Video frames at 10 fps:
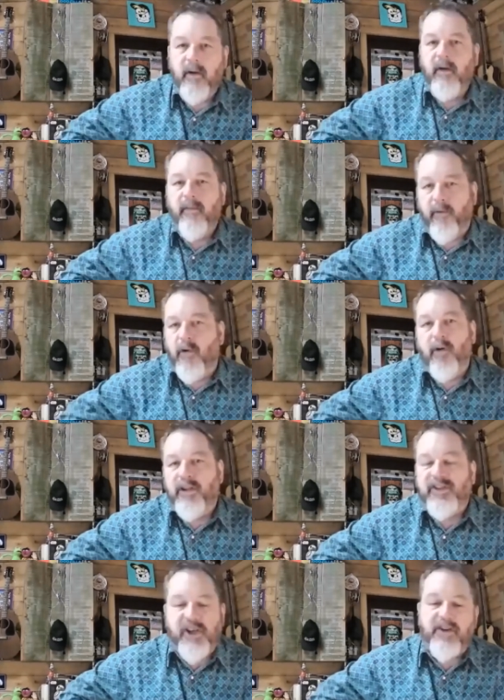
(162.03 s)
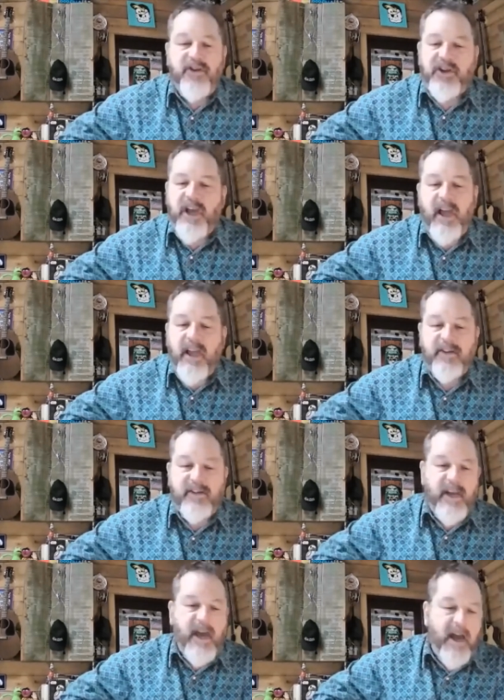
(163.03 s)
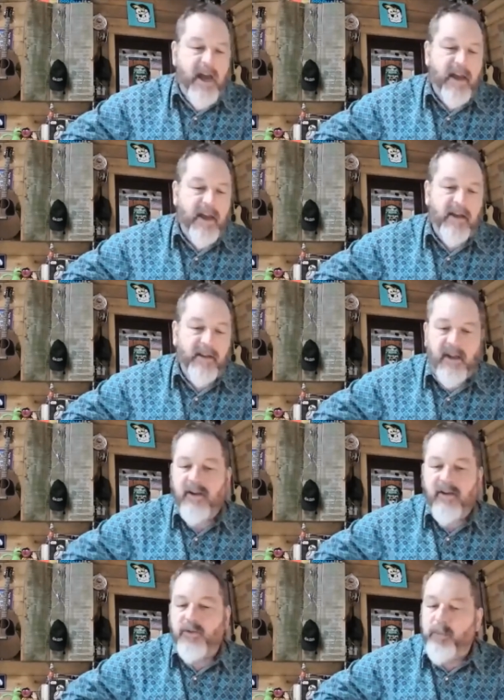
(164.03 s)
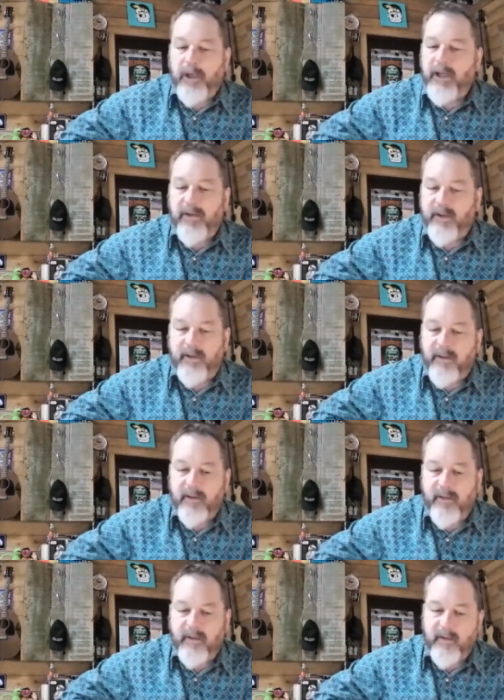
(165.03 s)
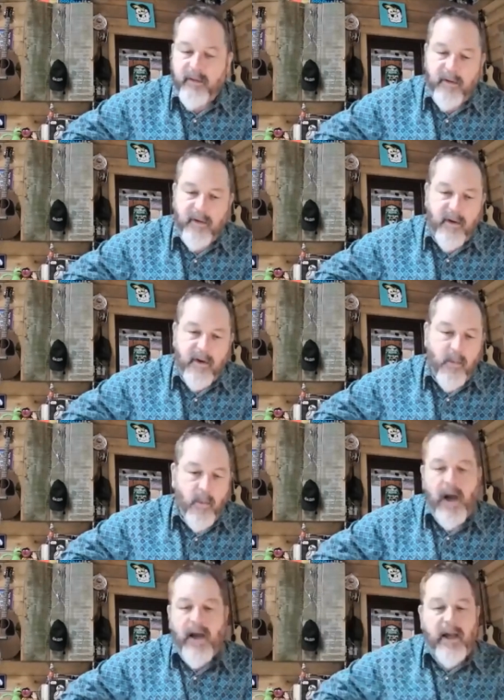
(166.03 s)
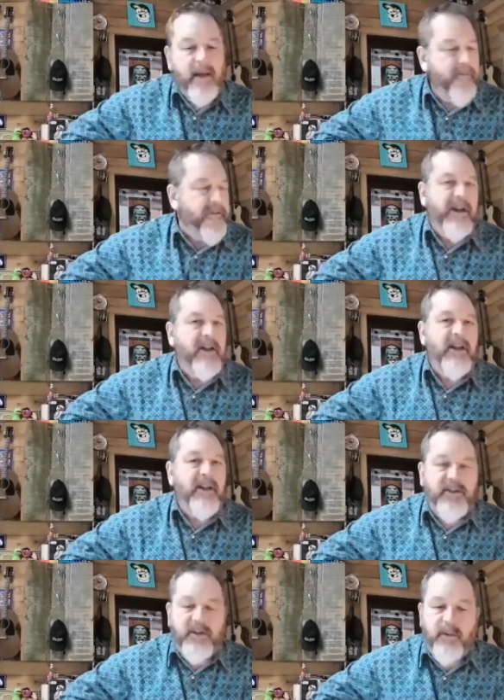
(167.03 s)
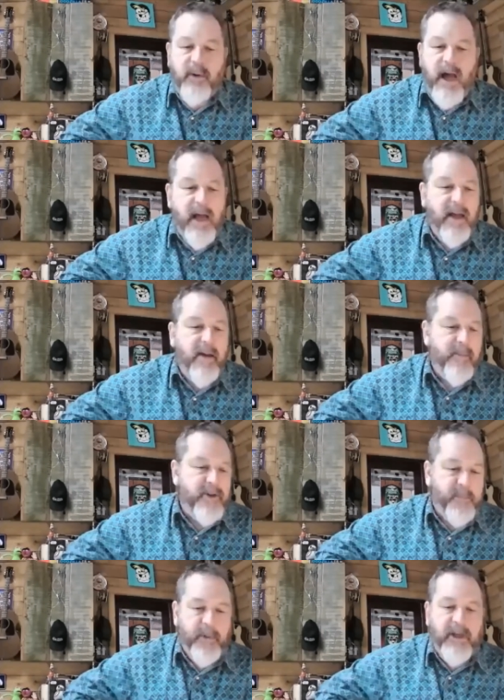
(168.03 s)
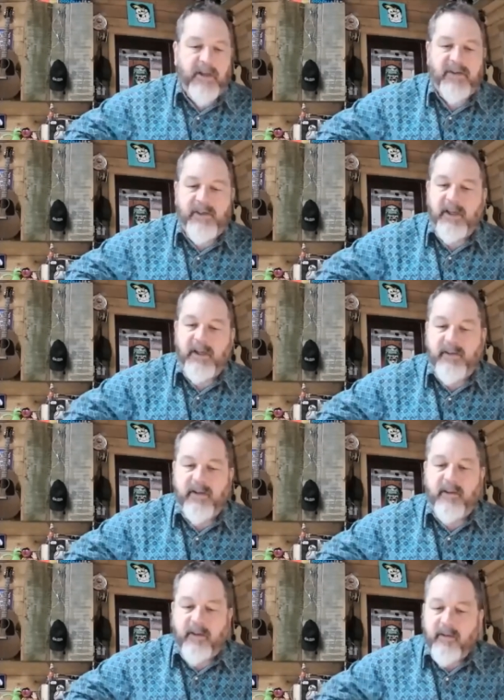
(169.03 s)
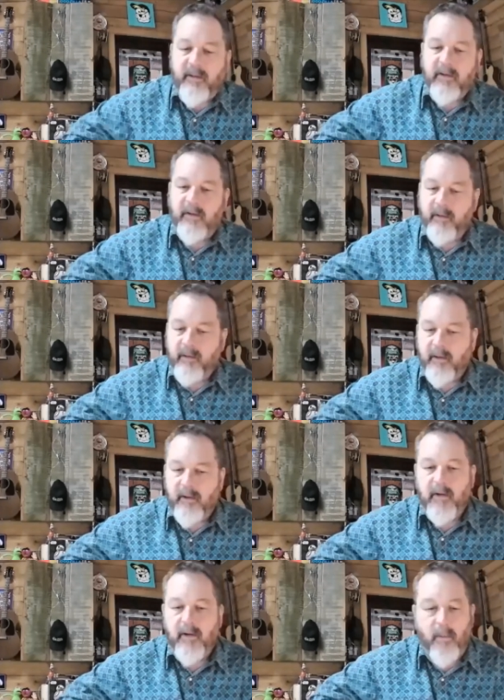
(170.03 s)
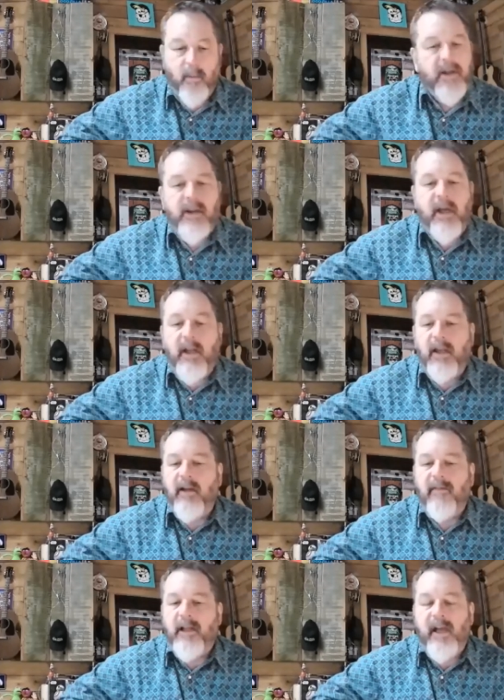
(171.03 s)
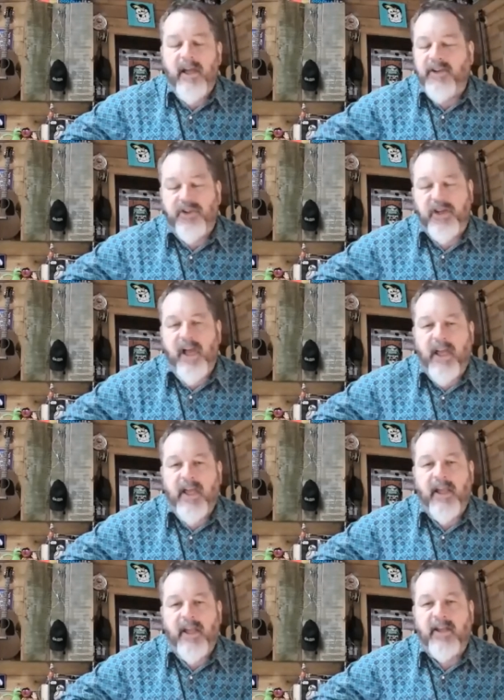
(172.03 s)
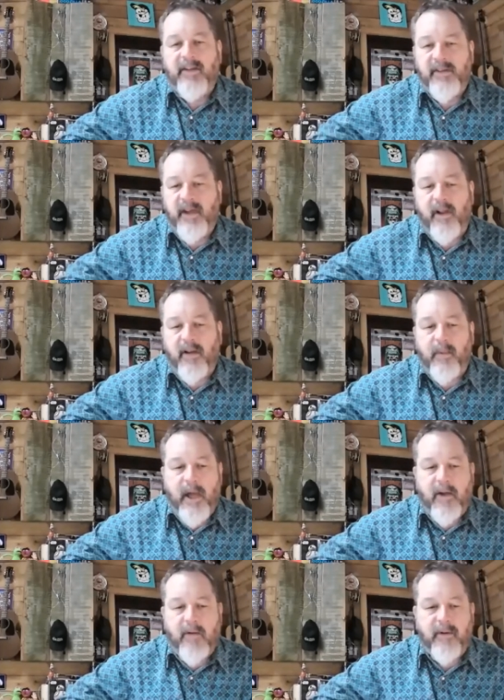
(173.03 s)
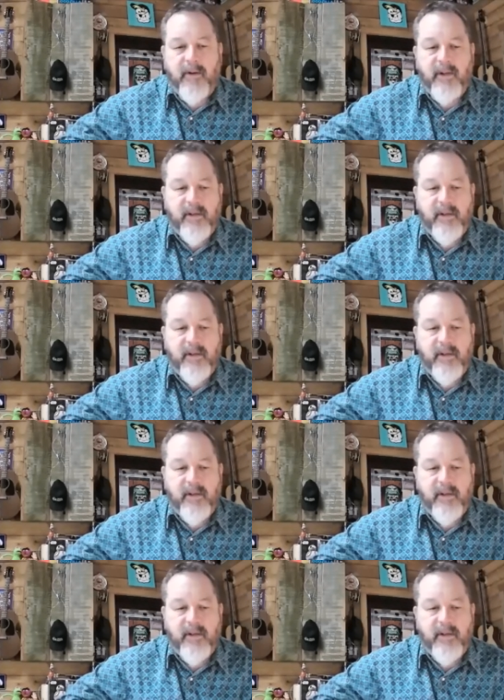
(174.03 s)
for the sunshine sky, and there's a reason why I'm feeling so high. It must be the season when that love light shines all around us.